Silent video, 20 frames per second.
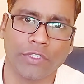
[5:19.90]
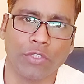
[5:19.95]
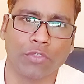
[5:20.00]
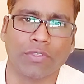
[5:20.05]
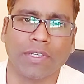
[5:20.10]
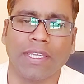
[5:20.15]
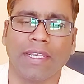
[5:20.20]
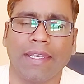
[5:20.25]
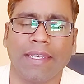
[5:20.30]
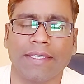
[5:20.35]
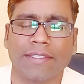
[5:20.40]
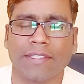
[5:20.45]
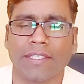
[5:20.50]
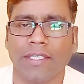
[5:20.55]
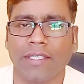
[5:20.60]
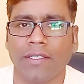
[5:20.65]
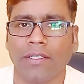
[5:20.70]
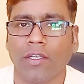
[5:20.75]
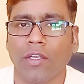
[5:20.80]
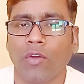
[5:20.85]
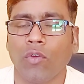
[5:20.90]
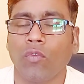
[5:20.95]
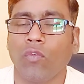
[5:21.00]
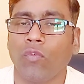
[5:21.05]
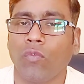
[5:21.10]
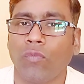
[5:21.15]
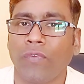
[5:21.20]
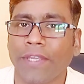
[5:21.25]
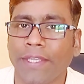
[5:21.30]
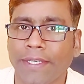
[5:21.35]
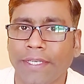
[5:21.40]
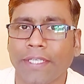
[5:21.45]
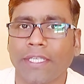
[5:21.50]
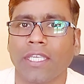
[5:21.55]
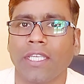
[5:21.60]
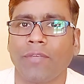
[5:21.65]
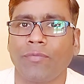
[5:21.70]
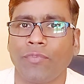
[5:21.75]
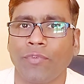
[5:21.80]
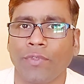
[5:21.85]
You can listen very
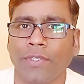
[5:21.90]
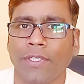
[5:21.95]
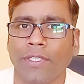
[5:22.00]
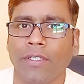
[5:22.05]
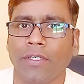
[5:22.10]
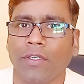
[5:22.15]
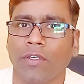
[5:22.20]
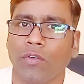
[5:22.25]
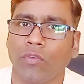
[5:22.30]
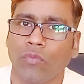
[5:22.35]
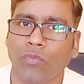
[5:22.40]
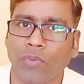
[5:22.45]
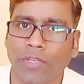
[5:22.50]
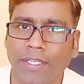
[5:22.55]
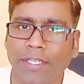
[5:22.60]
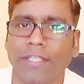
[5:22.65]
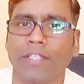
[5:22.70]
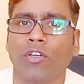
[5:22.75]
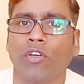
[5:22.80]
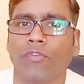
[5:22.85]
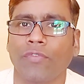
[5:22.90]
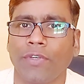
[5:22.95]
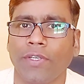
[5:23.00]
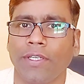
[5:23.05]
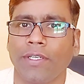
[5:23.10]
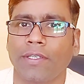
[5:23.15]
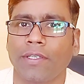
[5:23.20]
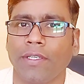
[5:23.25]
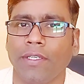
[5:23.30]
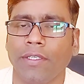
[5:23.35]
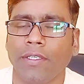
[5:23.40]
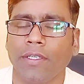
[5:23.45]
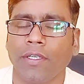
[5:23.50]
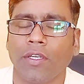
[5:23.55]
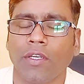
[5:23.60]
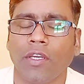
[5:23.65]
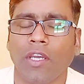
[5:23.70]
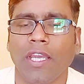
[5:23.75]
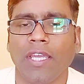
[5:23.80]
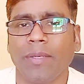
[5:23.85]
carefully, very confidently,
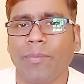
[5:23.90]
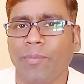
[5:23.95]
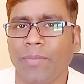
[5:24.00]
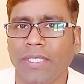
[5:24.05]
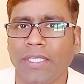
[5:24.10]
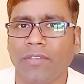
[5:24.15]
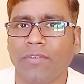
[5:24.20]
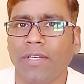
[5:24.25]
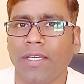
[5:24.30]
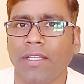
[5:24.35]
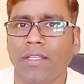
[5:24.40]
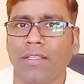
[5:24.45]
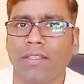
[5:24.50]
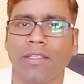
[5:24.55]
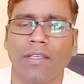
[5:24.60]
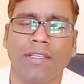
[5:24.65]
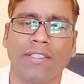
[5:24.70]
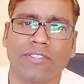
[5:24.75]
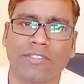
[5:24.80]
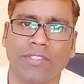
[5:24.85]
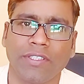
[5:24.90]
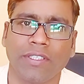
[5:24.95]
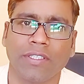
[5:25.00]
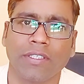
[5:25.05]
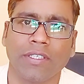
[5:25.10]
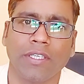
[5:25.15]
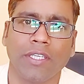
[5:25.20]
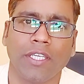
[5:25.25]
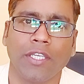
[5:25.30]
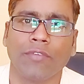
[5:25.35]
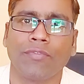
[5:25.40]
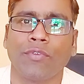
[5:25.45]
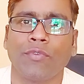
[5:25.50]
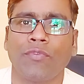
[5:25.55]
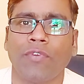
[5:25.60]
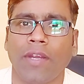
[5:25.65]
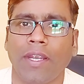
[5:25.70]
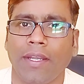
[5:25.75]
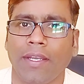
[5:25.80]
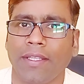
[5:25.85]
and meanwhile the listening, if you
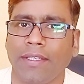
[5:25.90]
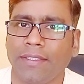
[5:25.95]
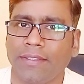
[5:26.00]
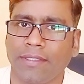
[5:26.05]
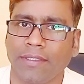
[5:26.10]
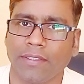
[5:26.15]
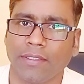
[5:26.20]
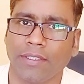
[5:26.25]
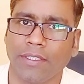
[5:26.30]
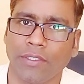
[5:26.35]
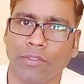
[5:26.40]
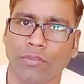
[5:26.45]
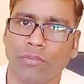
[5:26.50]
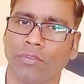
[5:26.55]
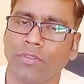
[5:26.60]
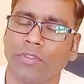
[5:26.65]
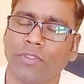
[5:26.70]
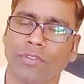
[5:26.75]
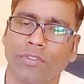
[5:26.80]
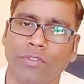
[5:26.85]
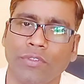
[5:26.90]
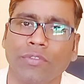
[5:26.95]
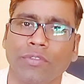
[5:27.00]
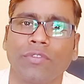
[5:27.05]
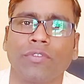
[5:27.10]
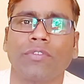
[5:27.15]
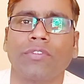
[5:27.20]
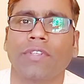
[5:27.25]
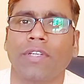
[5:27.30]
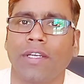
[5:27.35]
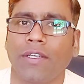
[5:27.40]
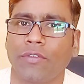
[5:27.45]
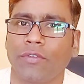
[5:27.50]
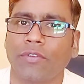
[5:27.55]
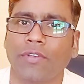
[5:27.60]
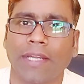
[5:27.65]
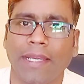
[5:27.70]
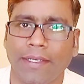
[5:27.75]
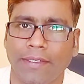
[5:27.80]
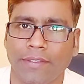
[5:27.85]
find anything new, you should try to
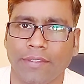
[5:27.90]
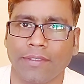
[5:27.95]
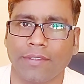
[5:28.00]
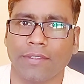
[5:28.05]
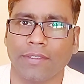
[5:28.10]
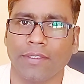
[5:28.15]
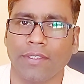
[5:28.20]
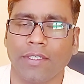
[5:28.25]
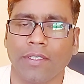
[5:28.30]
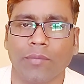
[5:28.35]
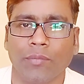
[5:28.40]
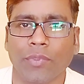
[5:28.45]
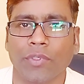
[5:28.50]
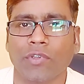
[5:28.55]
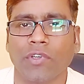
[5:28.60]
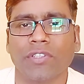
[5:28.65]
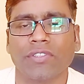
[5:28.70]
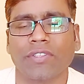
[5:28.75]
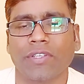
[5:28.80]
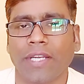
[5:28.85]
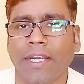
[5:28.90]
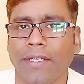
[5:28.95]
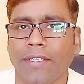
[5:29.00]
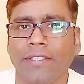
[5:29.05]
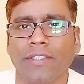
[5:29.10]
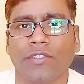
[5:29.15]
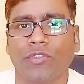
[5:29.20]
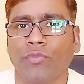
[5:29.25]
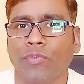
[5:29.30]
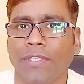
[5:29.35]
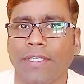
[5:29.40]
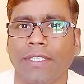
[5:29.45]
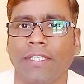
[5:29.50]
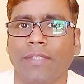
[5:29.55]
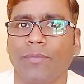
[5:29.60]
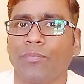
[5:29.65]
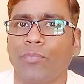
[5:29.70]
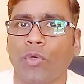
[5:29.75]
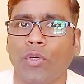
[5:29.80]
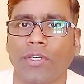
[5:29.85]
write it, because writing is very
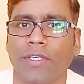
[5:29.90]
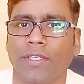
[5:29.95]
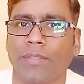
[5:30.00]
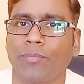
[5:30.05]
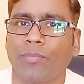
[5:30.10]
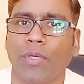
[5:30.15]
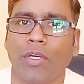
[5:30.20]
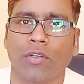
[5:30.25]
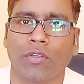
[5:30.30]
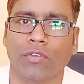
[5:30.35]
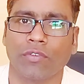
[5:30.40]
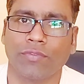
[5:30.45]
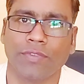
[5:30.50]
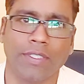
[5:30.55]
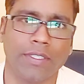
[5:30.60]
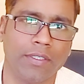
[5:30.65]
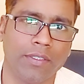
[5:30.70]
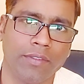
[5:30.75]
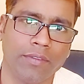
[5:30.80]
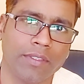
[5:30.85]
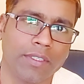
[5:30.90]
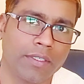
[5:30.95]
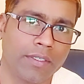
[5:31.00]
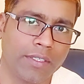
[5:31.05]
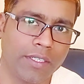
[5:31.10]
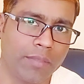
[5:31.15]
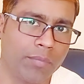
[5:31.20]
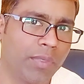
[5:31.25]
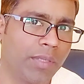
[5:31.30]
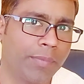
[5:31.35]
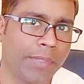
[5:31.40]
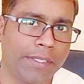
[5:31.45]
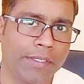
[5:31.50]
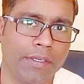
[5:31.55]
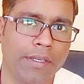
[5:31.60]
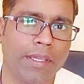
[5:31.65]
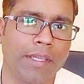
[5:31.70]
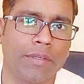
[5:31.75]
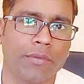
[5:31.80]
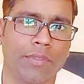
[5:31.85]
important part of the develop
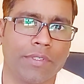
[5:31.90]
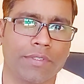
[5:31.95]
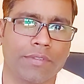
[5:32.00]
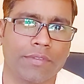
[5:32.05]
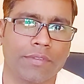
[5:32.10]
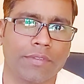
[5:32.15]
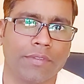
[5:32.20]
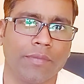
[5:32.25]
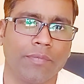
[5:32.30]
any language.